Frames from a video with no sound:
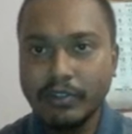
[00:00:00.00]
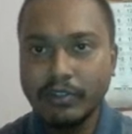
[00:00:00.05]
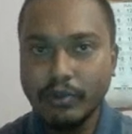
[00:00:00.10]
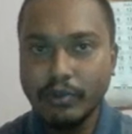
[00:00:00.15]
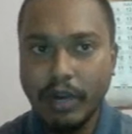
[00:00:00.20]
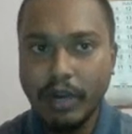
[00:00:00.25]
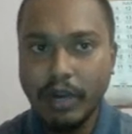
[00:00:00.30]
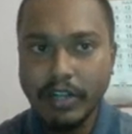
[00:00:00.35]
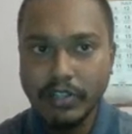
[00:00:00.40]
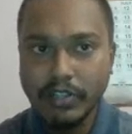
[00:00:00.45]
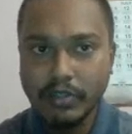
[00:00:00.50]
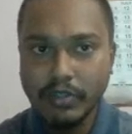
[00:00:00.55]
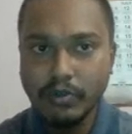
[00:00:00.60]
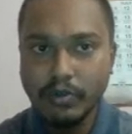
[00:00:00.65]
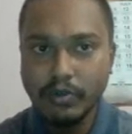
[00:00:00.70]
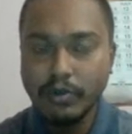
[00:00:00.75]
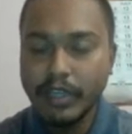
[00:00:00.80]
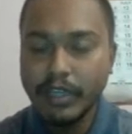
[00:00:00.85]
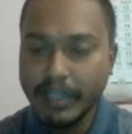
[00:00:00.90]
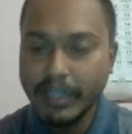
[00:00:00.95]
to ask
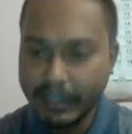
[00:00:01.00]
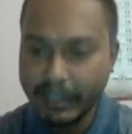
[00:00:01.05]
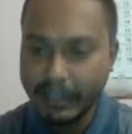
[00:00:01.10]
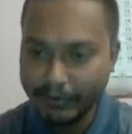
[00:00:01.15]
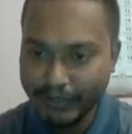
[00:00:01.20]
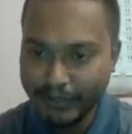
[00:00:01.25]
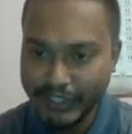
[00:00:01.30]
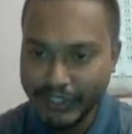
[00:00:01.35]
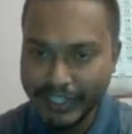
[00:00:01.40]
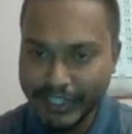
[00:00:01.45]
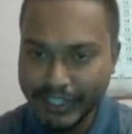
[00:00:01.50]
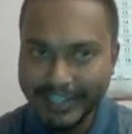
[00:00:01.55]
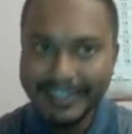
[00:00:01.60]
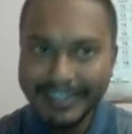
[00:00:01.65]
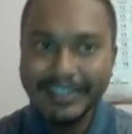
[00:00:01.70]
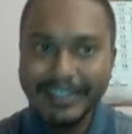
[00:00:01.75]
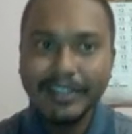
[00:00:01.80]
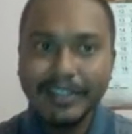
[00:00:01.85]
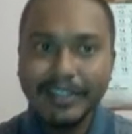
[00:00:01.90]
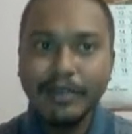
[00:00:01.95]
you a question.
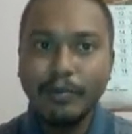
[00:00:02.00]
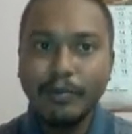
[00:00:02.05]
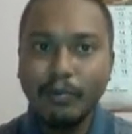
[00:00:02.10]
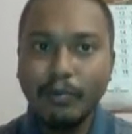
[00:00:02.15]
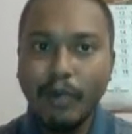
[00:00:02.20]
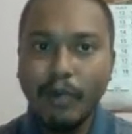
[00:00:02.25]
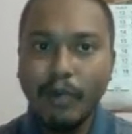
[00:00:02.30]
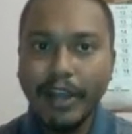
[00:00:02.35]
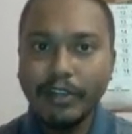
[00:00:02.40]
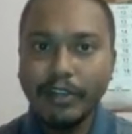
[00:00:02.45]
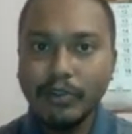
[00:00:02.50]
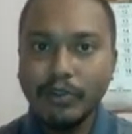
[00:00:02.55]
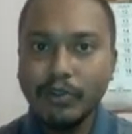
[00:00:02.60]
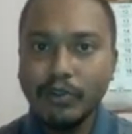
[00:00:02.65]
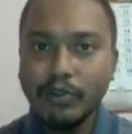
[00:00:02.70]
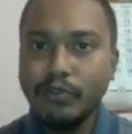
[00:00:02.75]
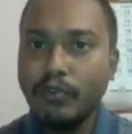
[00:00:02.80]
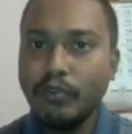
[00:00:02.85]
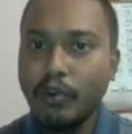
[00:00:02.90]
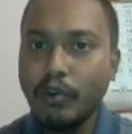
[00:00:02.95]
Why do
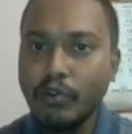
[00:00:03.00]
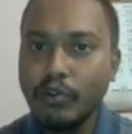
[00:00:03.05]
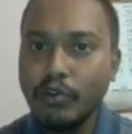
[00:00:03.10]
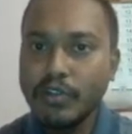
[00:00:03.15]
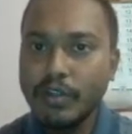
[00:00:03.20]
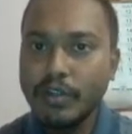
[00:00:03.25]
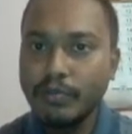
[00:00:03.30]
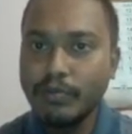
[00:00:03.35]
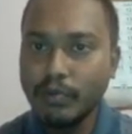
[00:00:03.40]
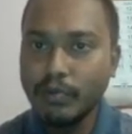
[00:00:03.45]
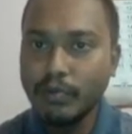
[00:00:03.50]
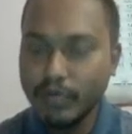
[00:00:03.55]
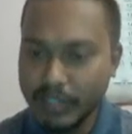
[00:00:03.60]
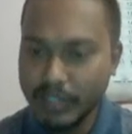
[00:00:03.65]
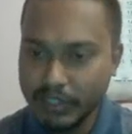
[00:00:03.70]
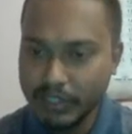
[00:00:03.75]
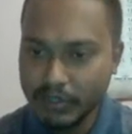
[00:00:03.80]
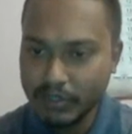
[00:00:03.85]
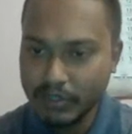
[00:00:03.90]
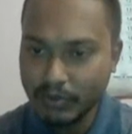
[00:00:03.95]
you follow some rules
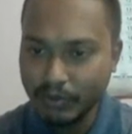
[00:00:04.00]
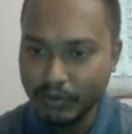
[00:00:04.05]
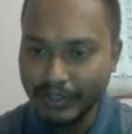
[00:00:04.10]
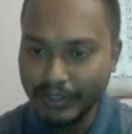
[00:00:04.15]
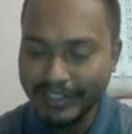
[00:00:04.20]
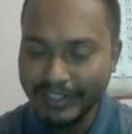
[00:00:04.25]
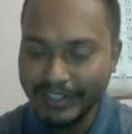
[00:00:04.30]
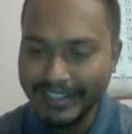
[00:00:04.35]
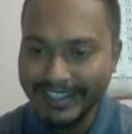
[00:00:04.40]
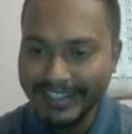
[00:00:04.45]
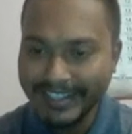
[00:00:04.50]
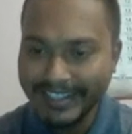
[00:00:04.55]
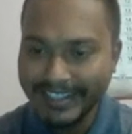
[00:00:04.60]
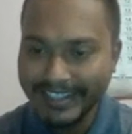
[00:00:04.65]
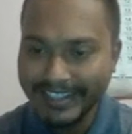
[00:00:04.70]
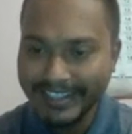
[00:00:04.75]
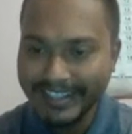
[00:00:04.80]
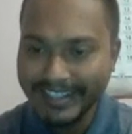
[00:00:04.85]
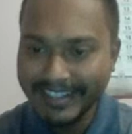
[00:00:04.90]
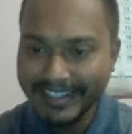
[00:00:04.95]
in school?
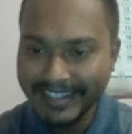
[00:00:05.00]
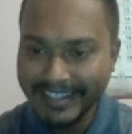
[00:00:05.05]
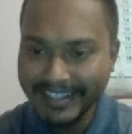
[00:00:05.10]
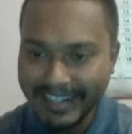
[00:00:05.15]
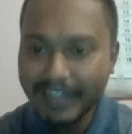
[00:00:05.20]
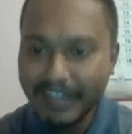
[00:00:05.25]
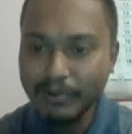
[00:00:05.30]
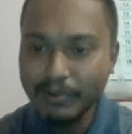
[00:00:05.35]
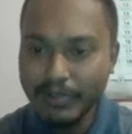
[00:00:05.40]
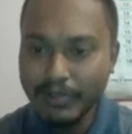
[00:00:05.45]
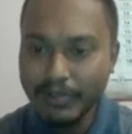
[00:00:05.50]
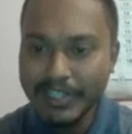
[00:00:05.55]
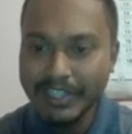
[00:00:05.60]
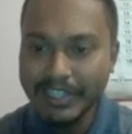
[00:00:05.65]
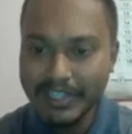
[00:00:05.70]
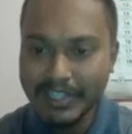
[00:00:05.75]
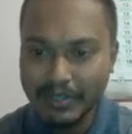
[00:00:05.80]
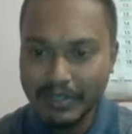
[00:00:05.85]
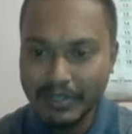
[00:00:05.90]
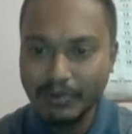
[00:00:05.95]
There are rules in
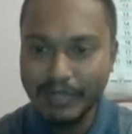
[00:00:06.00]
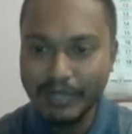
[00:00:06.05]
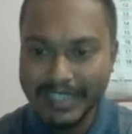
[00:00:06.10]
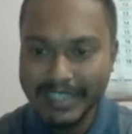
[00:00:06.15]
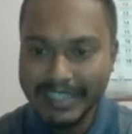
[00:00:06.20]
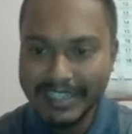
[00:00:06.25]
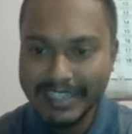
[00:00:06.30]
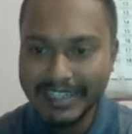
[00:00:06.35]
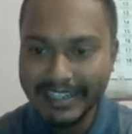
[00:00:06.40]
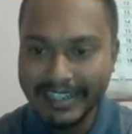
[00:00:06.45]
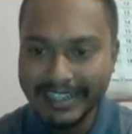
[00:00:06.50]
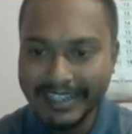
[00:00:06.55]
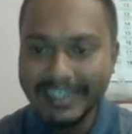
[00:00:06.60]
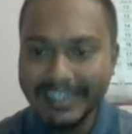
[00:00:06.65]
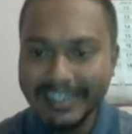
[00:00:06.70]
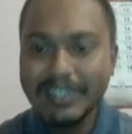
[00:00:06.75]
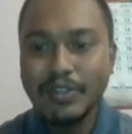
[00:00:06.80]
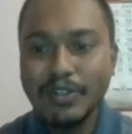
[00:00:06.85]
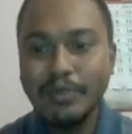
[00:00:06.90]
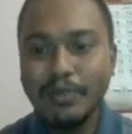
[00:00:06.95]
the school, isn't it?
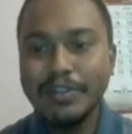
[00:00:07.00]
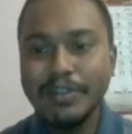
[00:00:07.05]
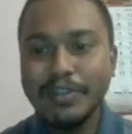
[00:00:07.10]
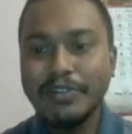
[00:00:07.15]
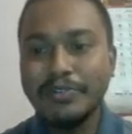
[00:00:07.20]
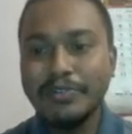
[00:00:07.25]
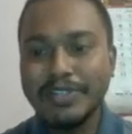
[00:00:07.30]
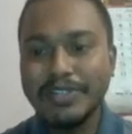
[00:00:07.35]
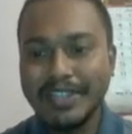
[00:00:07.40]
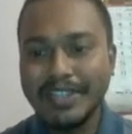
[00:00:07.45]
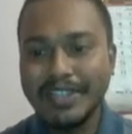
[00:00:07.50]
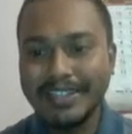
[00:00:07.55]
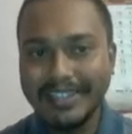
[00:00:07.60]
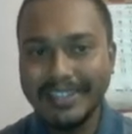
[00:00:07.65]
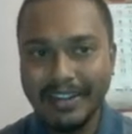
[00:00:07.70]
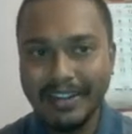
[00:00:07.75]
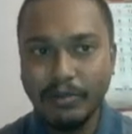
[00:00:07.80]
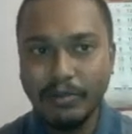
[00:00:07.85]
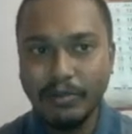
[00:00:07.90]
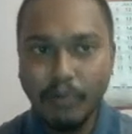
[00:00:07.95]
So many rules are
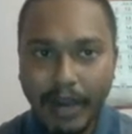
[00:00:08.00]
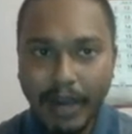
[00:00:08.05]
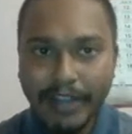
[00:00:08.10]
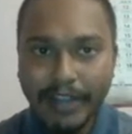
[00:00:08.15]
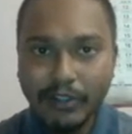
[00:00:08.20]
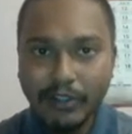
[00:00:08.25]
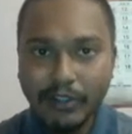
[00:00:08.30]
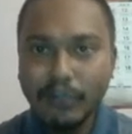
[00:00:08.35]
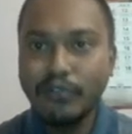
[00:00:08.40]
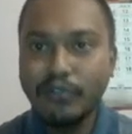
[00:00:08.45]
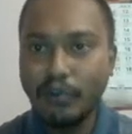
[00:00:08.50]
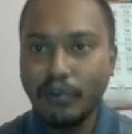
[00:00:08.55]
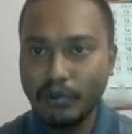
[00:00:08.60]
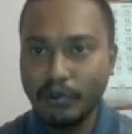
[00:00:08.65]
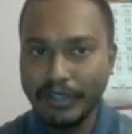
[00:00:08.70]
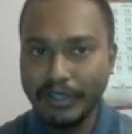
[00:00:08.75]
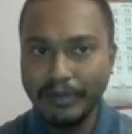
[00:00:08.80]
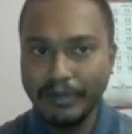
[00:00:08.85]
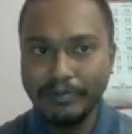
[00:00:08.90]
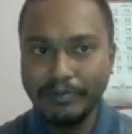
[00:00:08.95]
there. Why do you follow
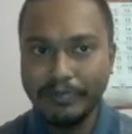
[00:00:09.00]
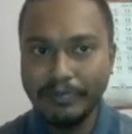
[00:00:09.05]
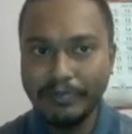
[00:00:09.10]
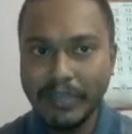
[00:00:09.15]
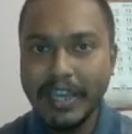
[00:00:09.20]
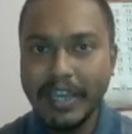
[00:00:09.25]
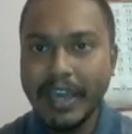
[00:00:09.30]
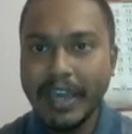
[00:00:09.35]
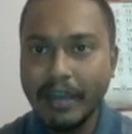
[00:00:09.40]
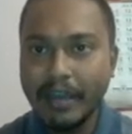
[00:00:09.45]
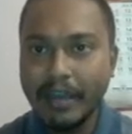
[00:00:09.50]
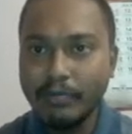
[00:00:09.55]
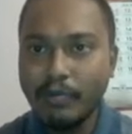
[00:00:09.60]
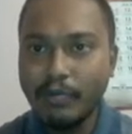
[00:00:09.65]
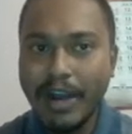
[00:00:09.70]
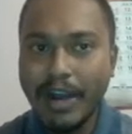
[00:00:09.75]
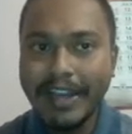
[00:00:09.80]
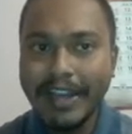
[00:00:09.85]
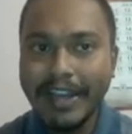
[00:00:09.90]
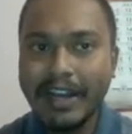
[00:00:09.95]
them? And
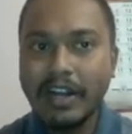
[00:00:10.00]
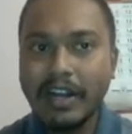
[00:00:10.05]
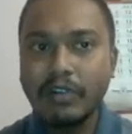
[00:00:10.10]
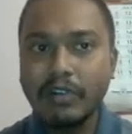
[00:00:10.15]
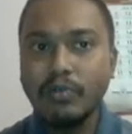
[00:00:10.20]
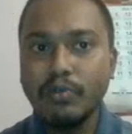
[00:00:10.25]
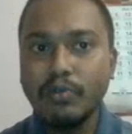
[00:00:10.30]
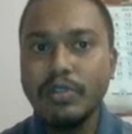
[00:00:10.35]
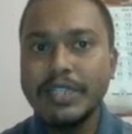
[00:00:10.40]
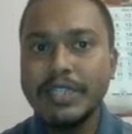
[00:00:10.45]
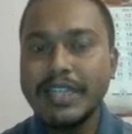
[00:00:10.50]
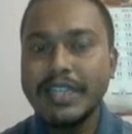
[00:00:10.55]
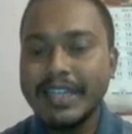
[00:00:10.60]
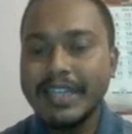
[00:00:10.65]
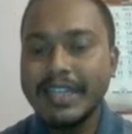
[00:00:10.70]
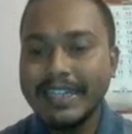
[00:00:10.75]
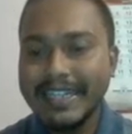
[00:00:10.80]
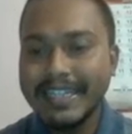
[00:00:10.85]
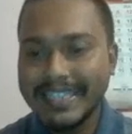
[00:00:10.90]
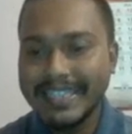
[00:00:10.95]
why are rules
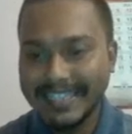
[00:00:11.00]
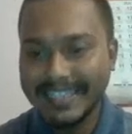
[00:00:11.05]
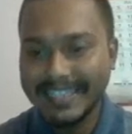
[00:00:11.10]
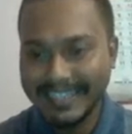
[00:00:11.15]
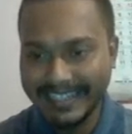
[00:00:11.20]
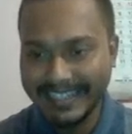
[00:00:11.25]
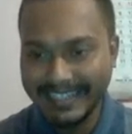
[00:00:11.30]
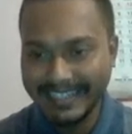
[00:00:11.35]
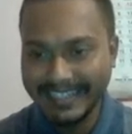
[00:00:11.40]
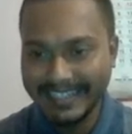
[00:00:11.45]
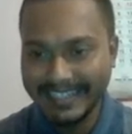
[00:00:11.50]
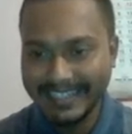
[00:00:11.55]
necessary?